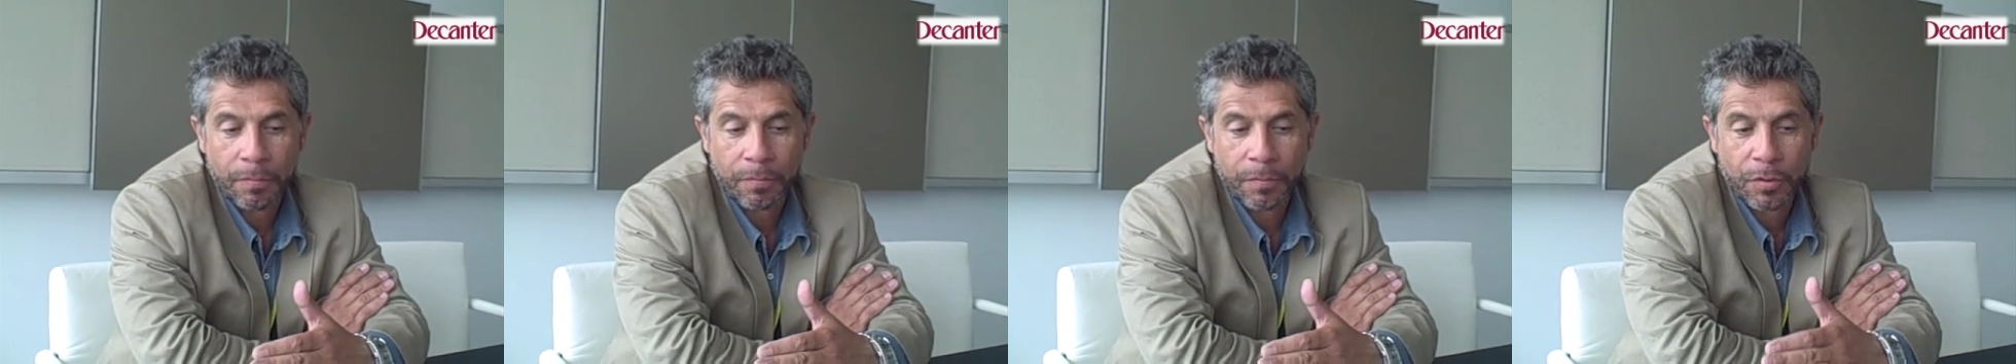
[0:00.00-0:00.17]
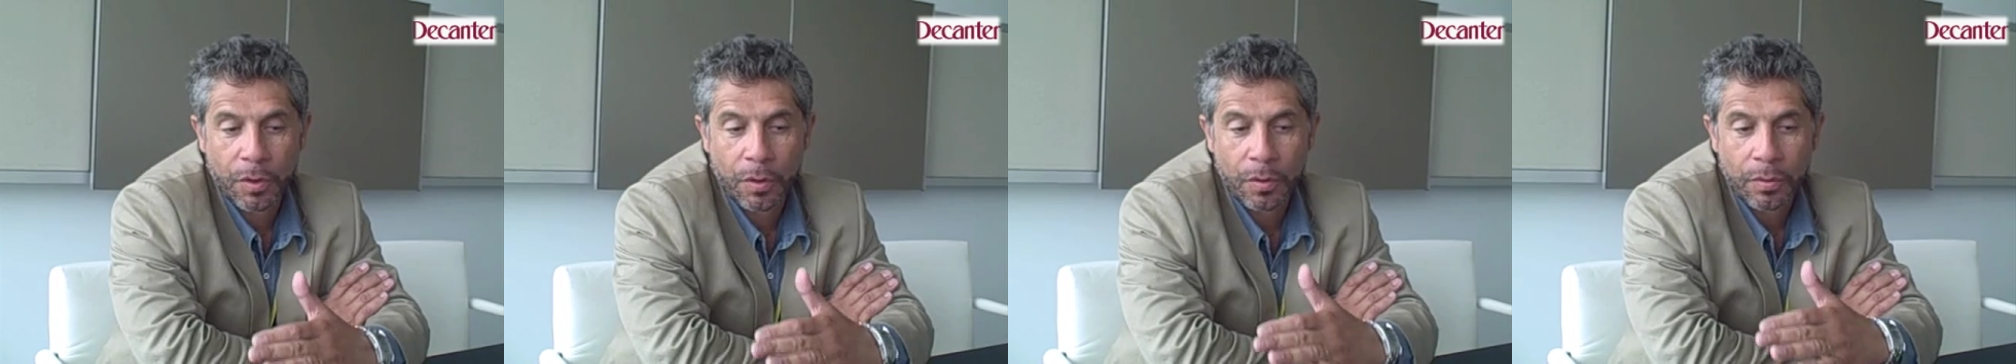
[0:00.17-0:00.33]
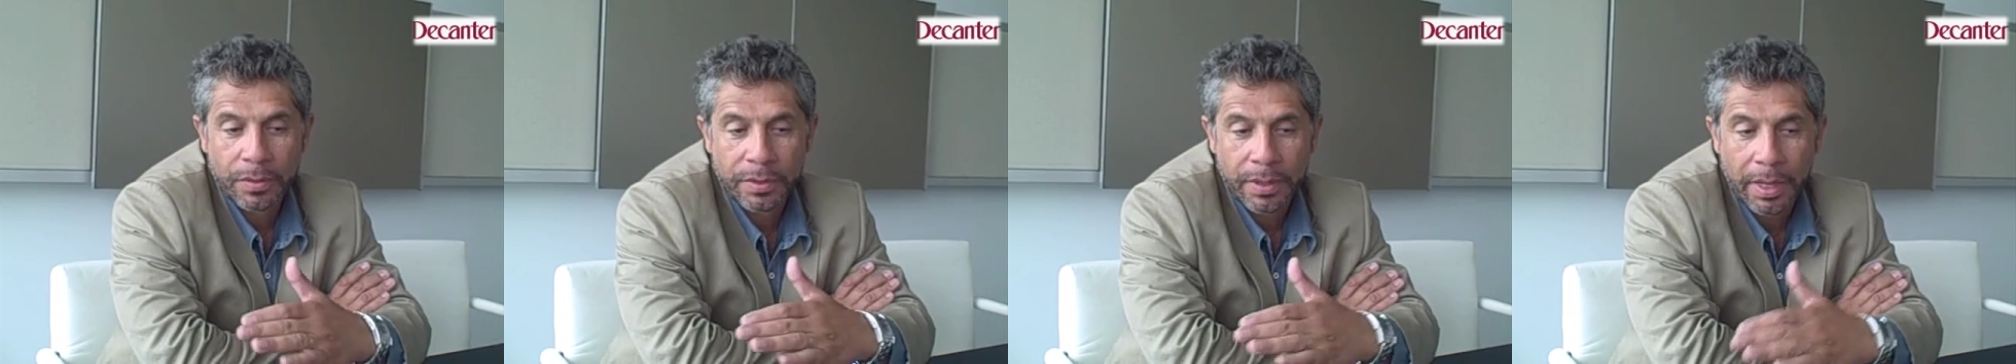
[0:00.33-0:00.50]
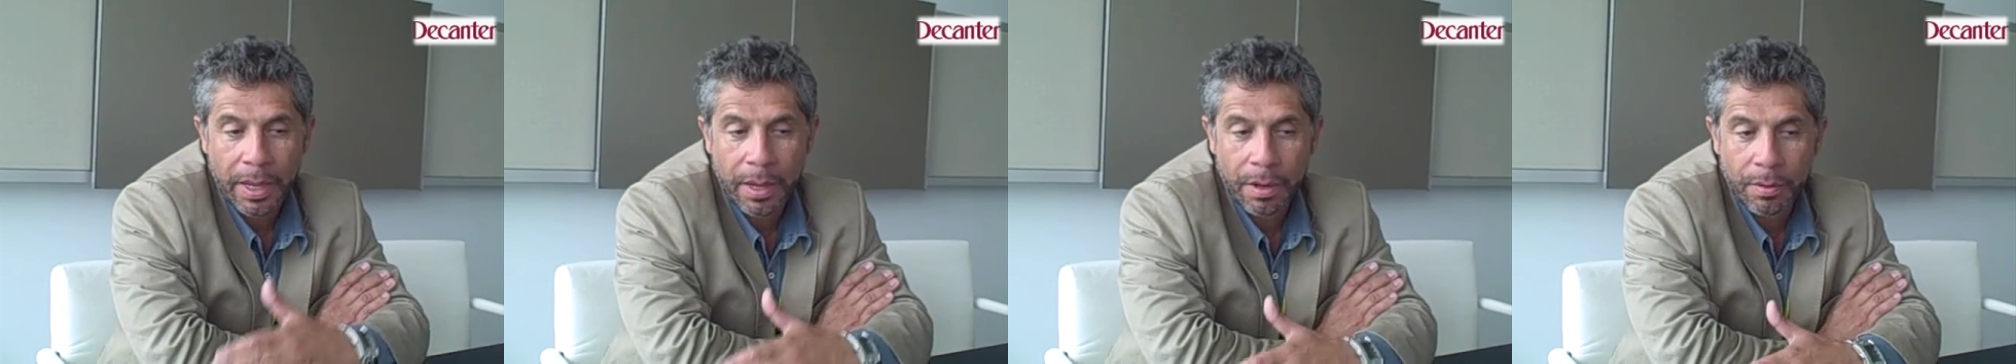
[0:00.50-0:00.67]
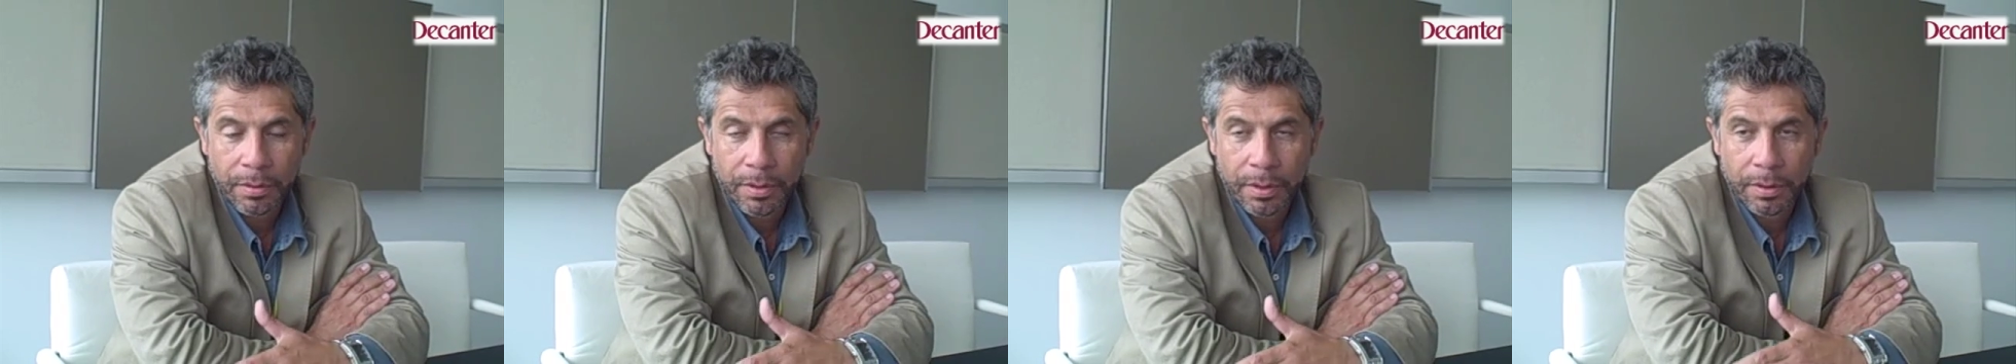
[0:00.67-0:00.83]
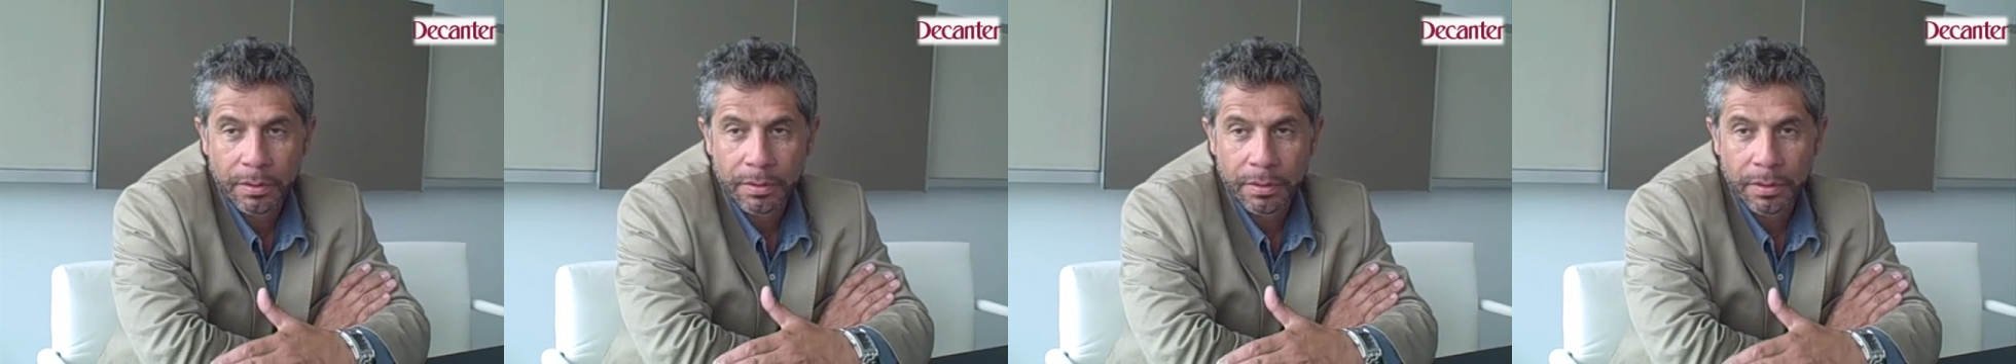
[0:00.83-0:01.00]
gone
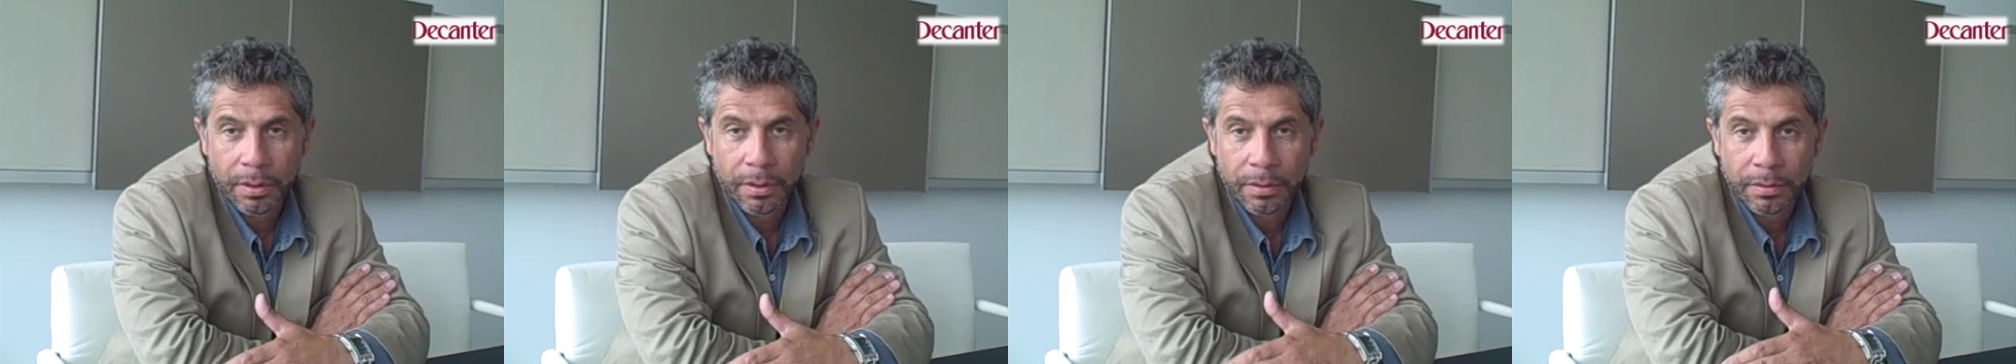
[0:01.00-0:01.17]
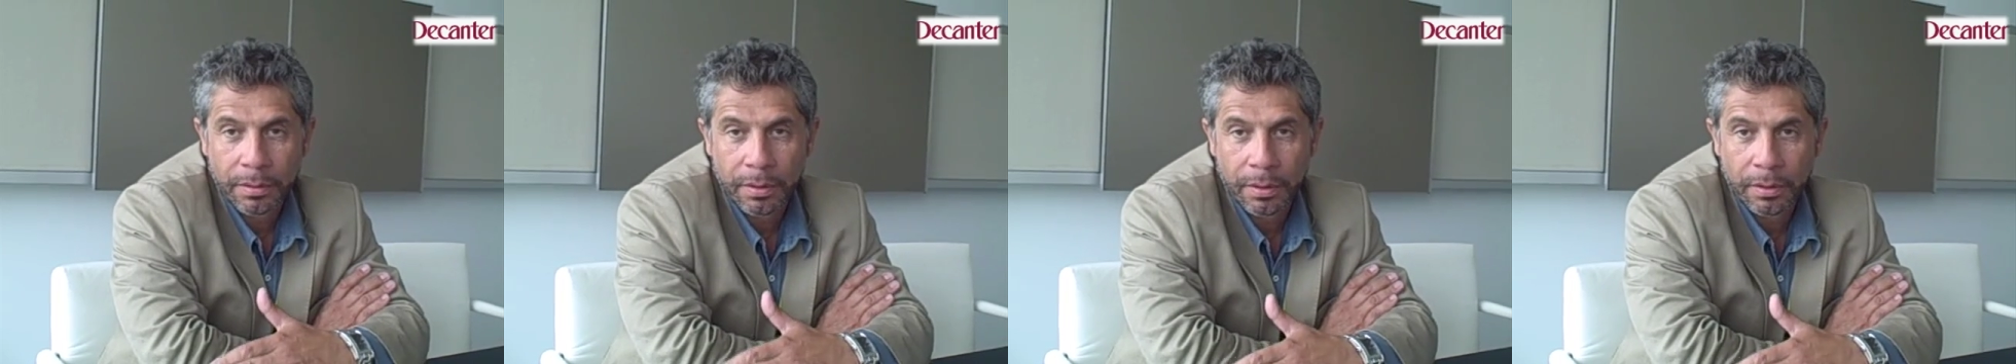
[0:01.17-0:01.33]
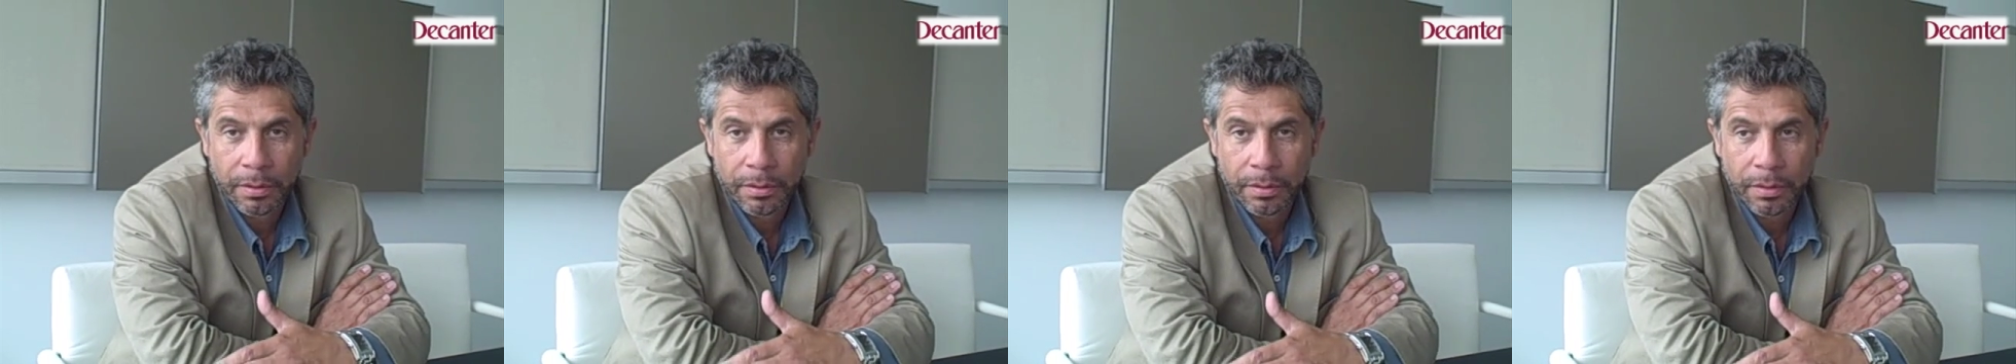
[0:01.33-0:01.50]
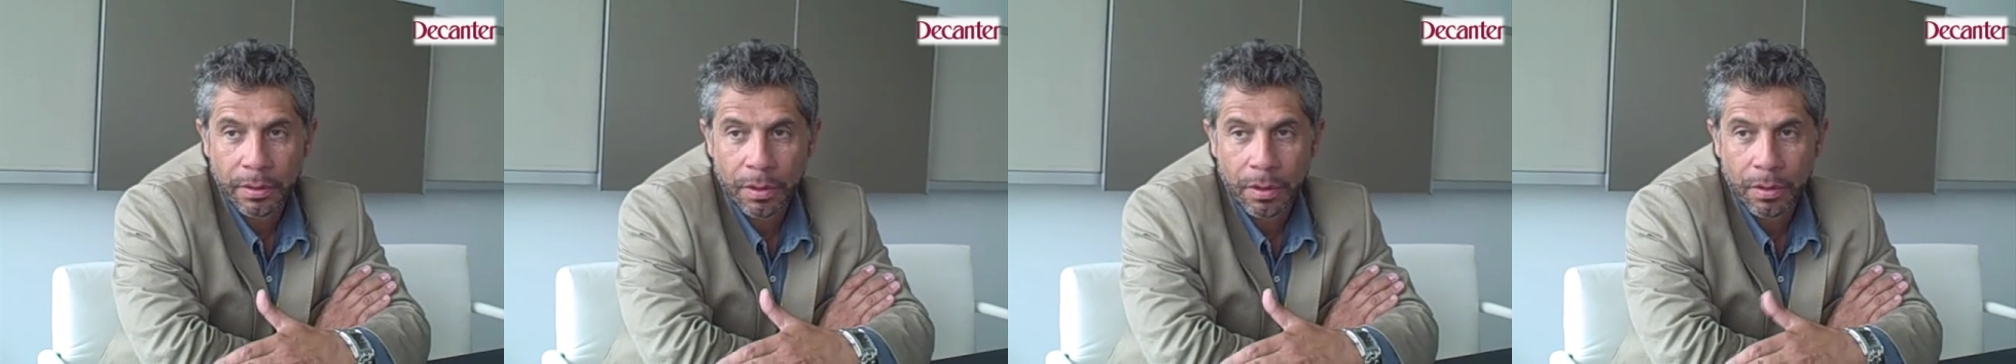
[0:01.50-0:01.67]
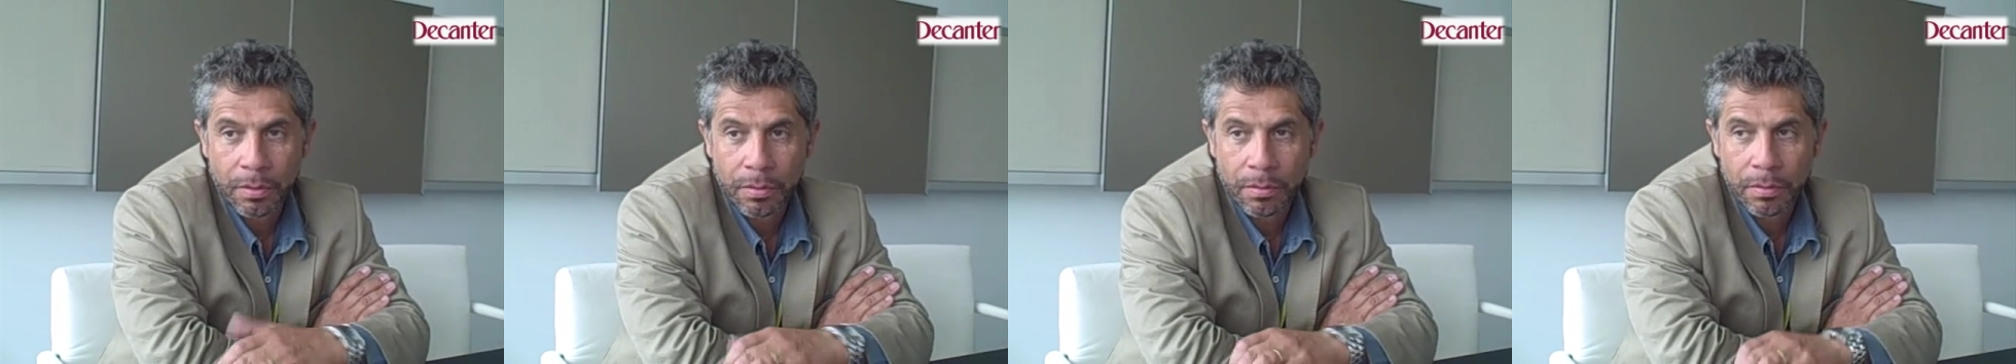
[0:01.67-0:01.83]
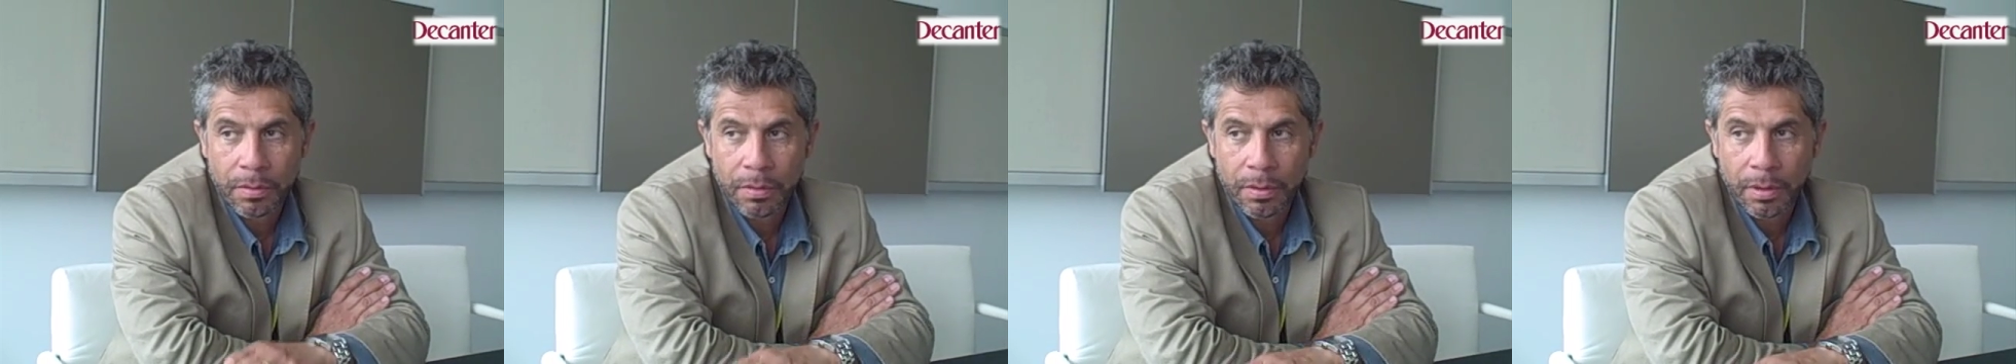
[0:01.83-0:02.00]
down
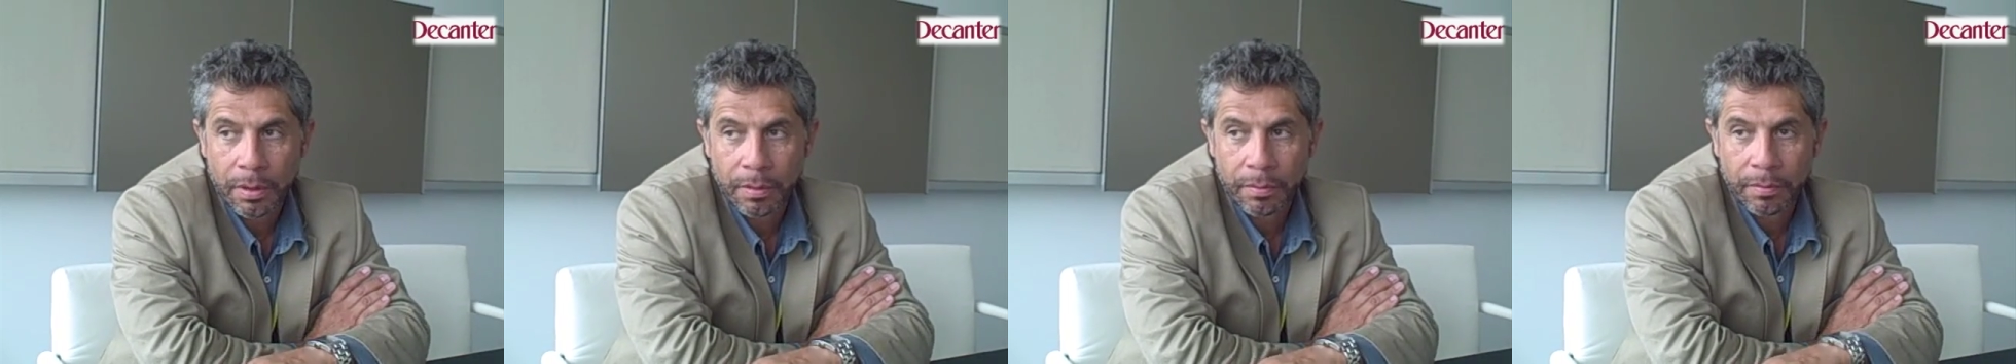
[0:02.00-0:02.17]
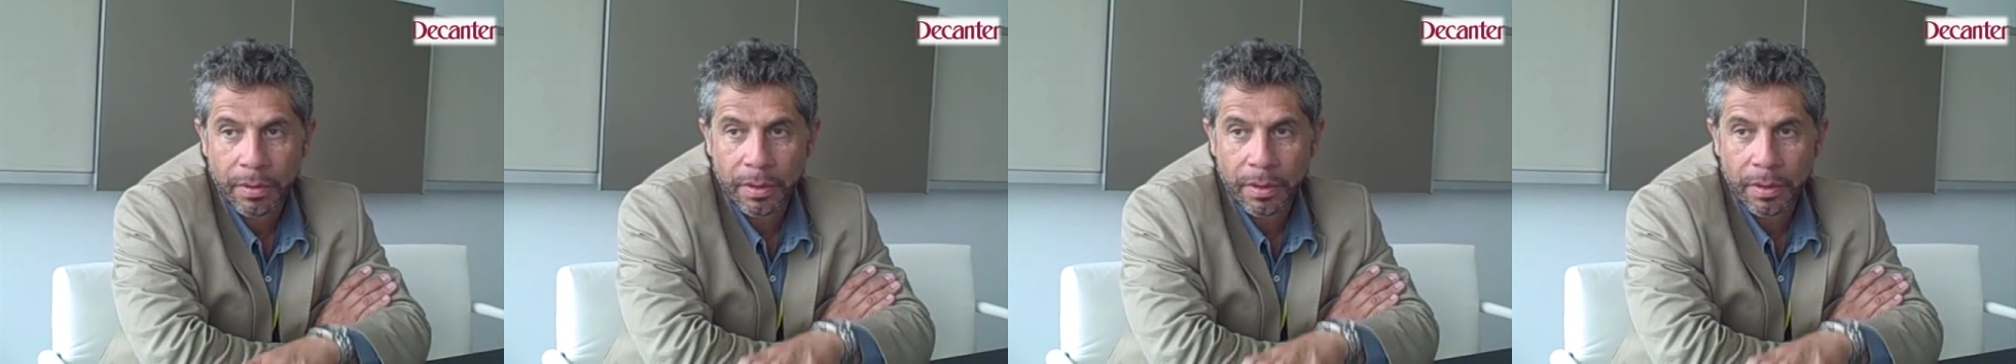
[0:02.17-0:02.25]
on